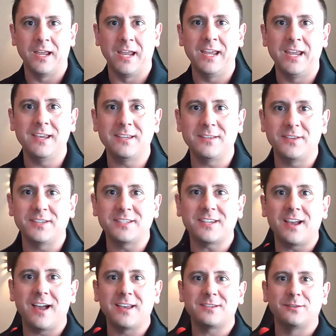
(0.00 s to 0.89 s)

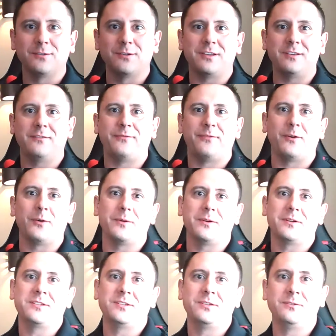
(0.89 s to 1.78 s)
This guy's looking
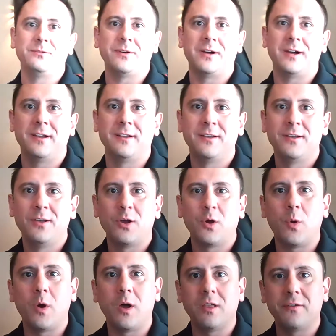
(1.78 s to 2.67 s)
forward to
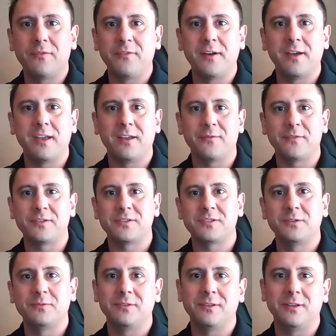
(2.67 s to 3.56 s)
qualifying for
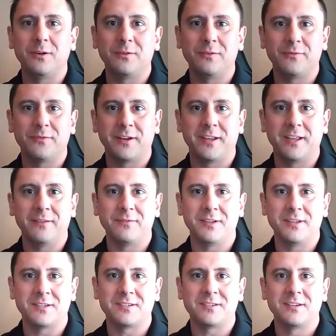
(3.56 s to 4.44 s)
student loan
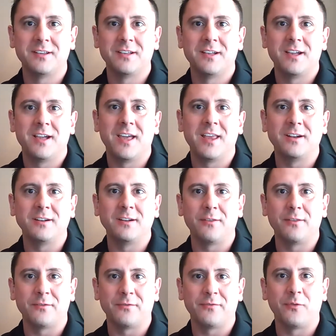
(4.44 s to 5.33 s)
forgiveness in
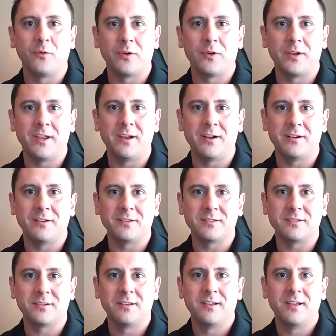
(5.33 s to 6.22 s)
another 4
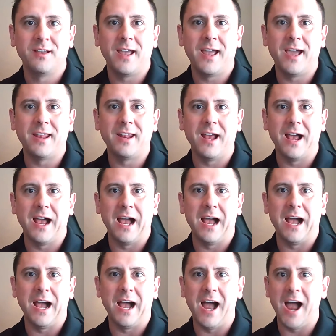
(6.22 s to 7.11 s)
years. And
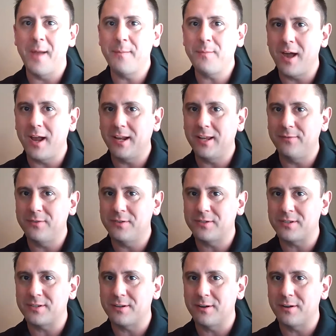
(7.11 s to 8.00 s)
I'm not
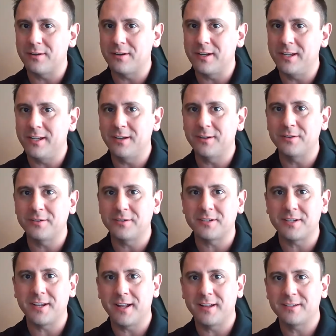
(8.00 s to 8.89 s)
even certain he
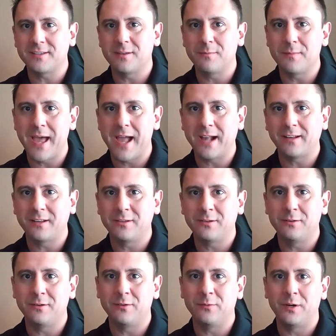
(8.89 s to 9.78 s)
understands the
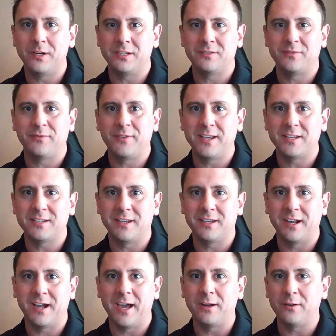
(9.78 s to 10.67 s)
magnitude of what he's
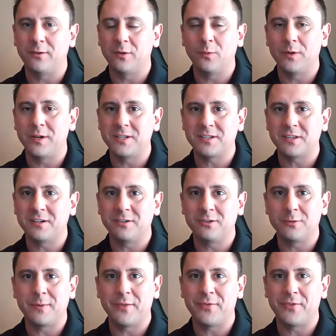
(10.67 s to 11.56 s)
facing. I don't know what he's going to
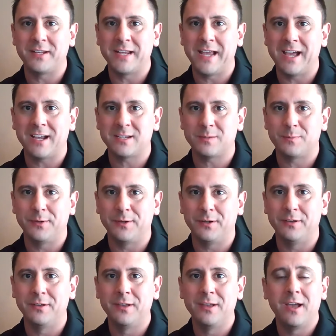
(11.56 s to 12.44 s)
do about the tax
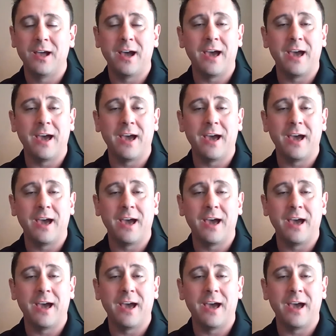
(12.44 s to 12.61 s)
bill.